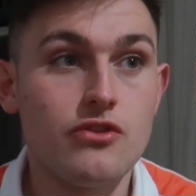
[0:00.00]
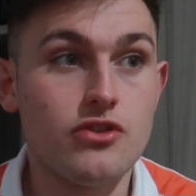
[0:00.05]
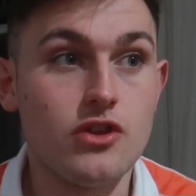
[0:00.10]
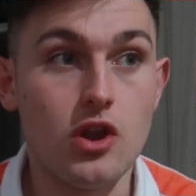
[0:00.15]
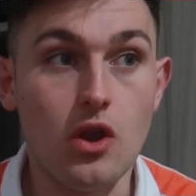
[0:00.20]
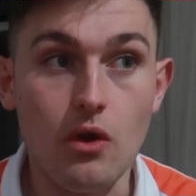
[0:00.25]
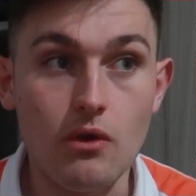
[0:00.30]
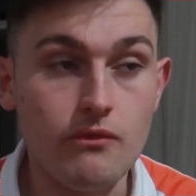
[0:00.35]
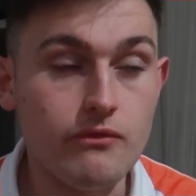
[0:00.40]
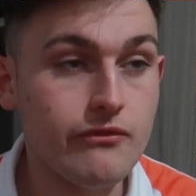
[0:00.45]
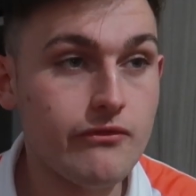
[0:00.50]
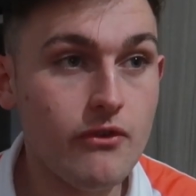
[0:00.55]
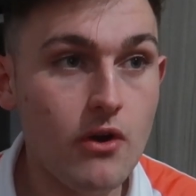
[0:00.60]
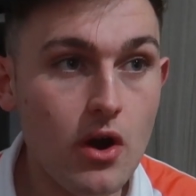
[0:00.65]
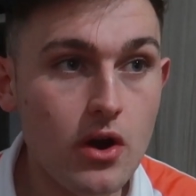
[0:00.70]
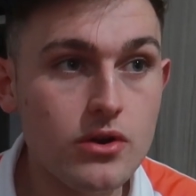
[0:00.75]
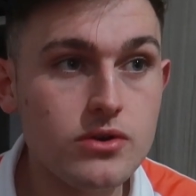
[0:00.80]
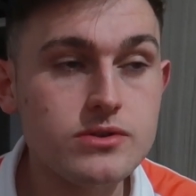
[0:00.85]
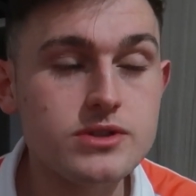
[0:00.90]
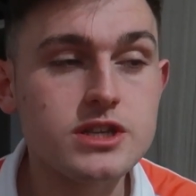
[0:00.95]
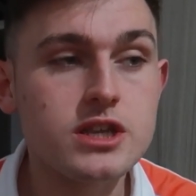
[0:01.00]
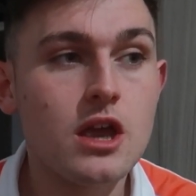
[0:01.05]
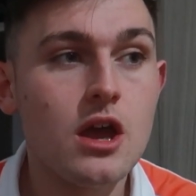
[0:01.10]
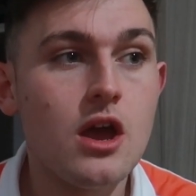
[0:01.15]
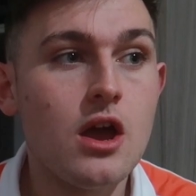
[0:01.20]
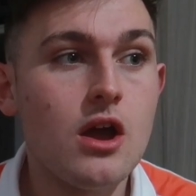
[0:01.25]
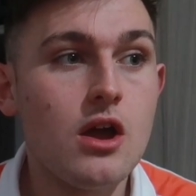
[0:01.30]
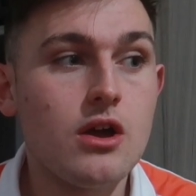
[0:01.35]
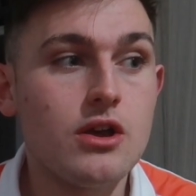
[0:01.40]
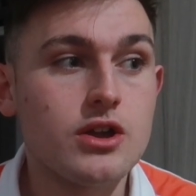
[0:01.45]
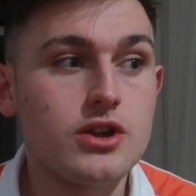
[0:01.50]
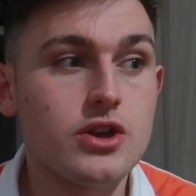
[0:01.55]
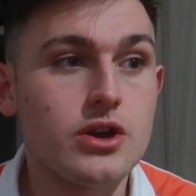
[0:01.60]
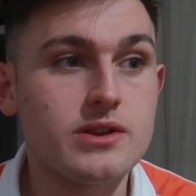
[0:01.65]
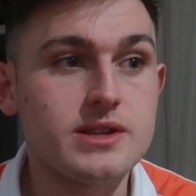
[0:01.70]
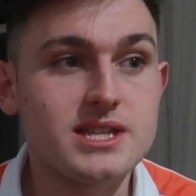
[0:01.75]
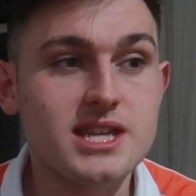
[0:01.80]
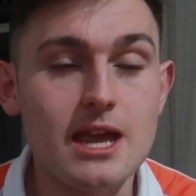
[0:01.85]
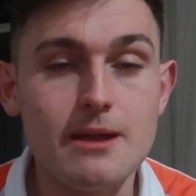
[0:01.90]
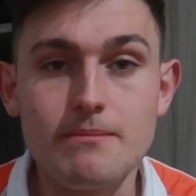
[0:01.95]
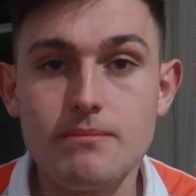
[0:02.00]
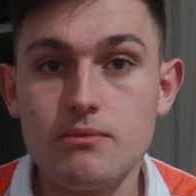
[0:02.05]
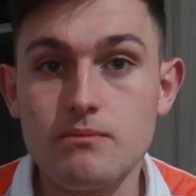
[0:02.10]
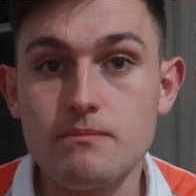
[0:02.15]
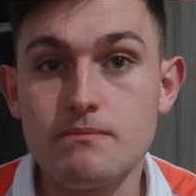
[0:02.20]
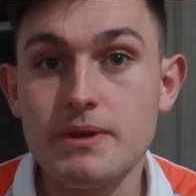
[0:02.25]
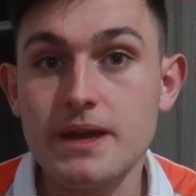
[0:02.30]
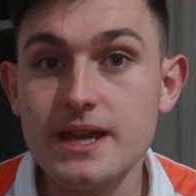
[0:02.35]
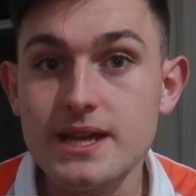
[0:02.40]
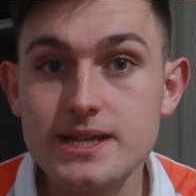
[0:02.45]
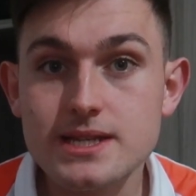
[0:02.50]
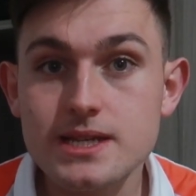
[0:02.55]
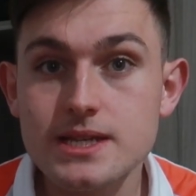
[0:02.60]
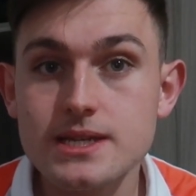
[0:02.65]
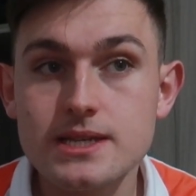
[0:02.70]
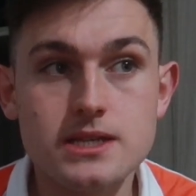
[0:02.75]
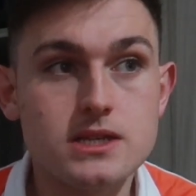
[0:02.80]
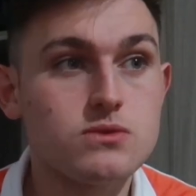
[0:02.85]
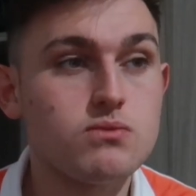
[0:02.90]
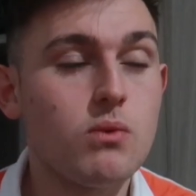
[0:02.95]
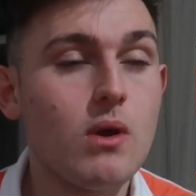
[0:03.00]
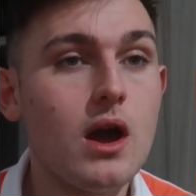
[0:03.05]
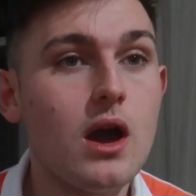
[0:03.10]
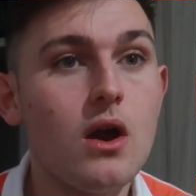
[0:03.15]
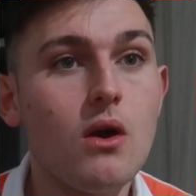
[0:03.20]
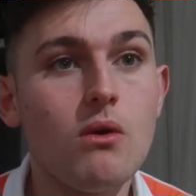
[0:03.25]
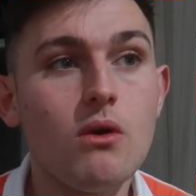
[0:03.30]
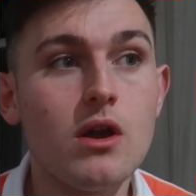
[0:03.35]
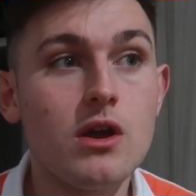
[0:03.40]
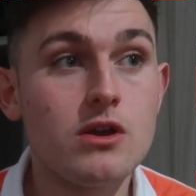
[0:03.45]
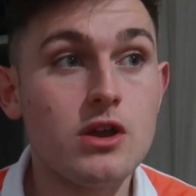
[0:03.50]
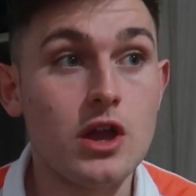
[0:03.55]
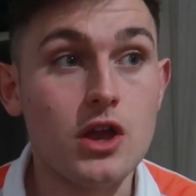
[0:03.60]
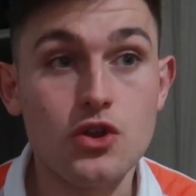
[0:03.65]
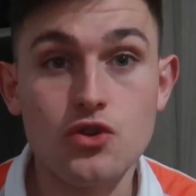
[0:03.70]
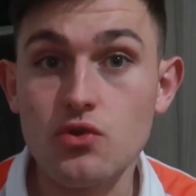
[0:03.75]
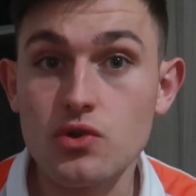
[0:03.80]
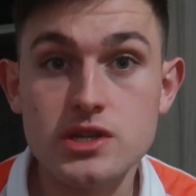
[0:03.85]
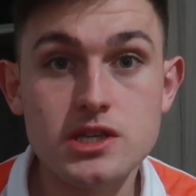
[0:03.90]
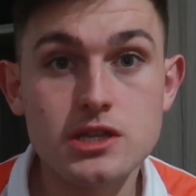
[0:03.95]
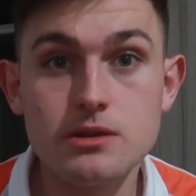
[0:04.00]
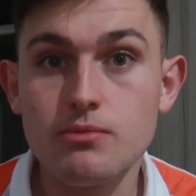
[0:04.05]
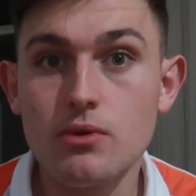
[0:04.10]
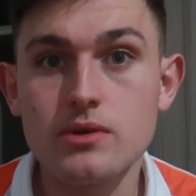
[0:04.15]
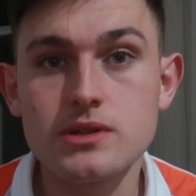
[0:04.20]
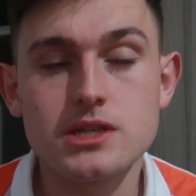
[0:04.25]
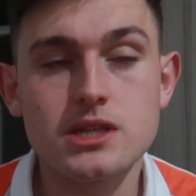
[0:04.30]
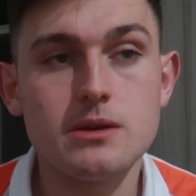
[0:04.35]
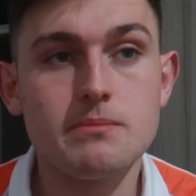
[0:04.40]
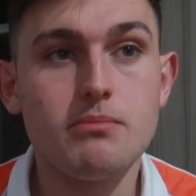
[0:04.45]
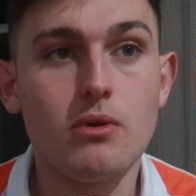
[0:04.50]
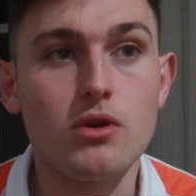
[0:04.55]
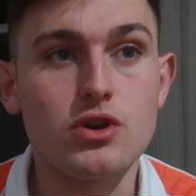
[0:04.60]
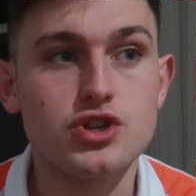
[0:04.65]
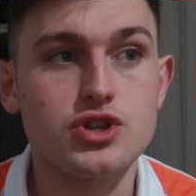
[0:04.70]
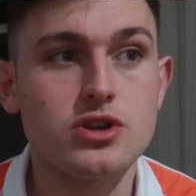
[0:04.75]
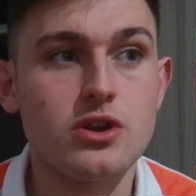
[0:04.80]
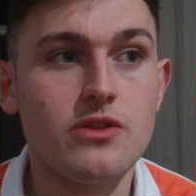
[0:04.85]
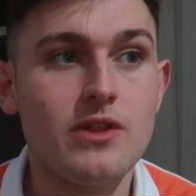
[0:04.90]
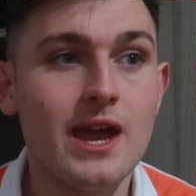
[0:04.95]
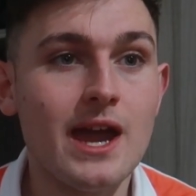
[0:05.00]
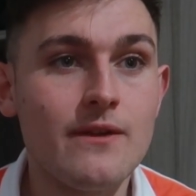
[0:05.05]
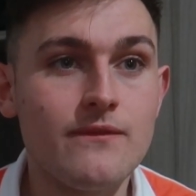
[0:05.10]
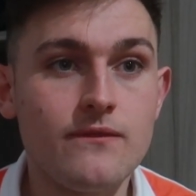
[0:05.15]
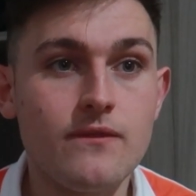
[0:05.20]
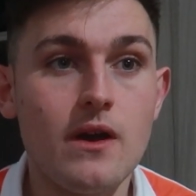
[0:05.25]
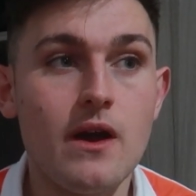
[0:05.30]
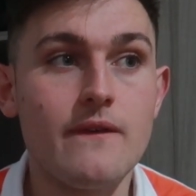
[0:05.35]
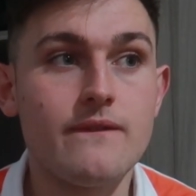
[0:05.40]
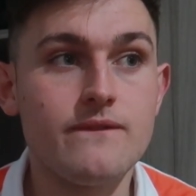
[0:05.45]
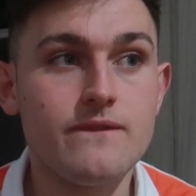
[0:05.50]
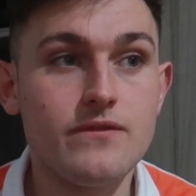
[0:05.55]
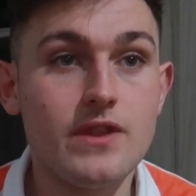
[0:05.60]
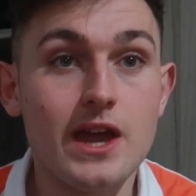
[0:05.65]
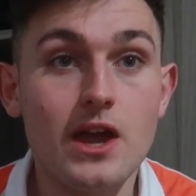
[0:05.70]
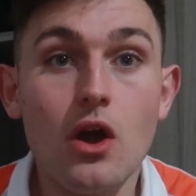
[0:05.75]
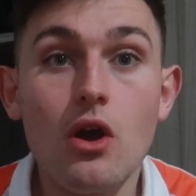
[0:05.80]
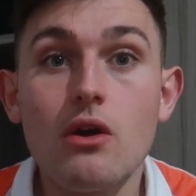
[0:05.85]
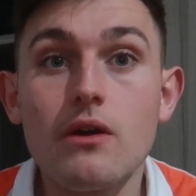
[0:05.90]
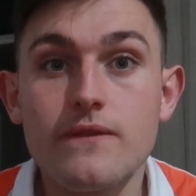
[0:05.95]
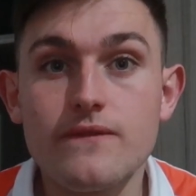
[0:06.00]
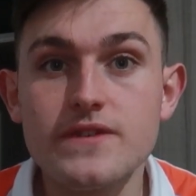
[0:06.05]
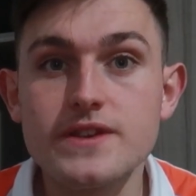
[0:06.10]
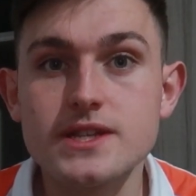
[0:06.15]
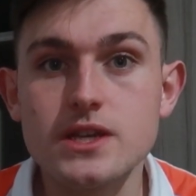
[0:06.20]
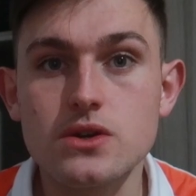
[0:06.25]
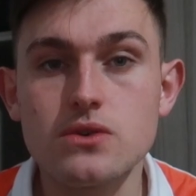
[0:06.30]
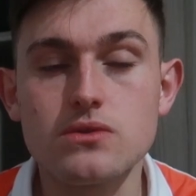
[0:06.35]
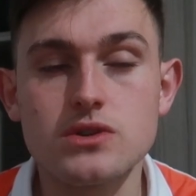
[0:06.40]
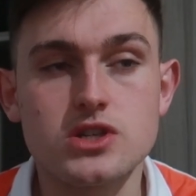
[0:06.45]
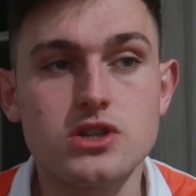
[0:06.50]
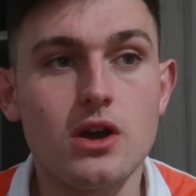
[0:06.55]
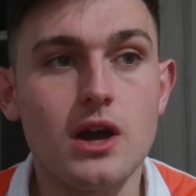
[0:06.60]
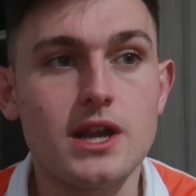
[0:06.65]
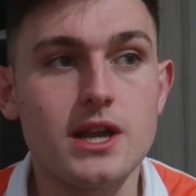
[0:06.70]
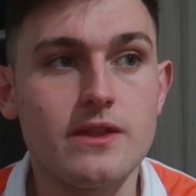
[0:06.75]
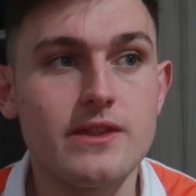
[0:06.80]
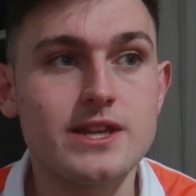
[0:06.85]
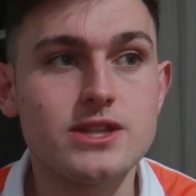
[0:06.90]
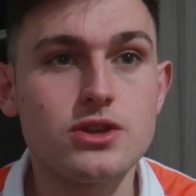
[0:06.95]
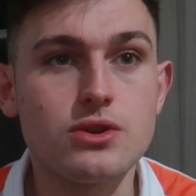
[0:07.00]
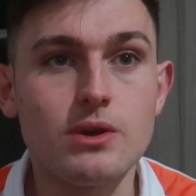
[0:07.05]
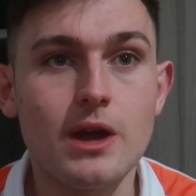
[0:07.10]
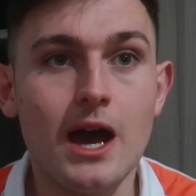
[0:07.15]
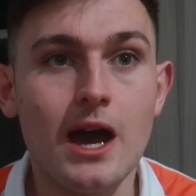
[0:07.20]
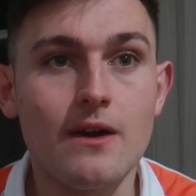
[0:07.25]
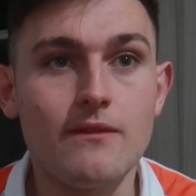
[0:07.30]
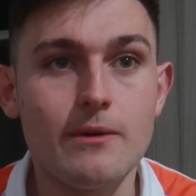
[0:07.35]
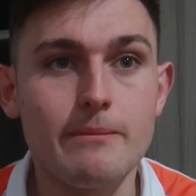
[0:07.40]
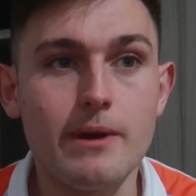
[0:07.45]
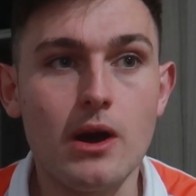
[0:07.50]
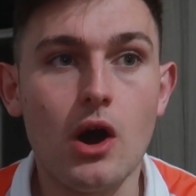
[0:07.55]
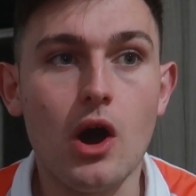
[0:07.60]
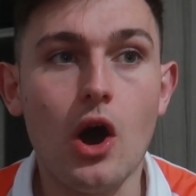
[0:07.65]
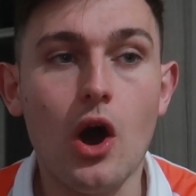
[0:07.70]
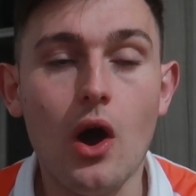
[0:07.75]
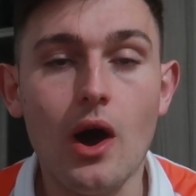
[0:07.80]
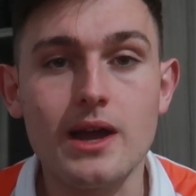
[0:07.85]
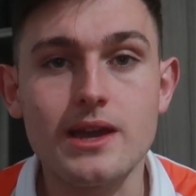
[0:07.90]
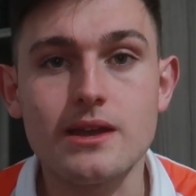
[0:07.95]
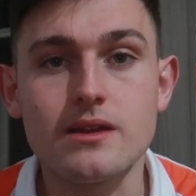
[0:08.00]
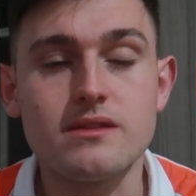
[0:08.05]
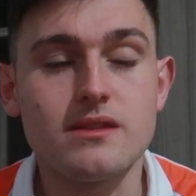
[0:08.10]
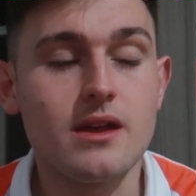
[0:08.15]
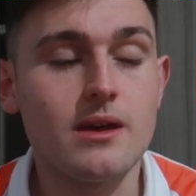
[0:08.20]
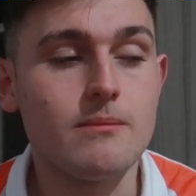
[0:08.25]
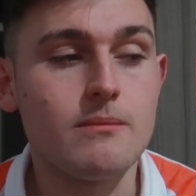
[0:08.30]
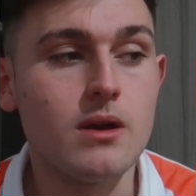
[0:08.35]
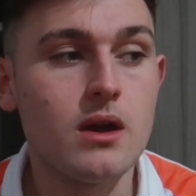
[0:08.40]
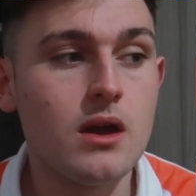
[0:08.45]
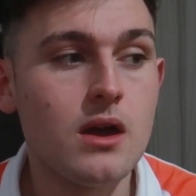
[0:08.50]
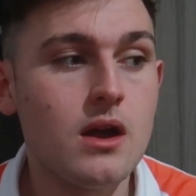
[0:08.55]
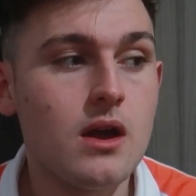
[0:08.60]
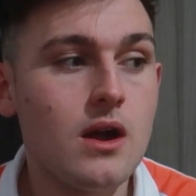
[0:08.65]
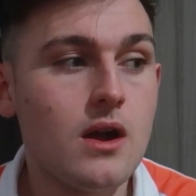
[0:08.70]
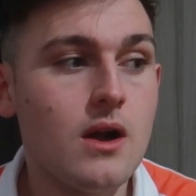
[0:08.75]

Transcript: the long throws, you know, set pieces as well, and crossing the ball into the box. You know, they are a physical side and they do have a bit of height in them.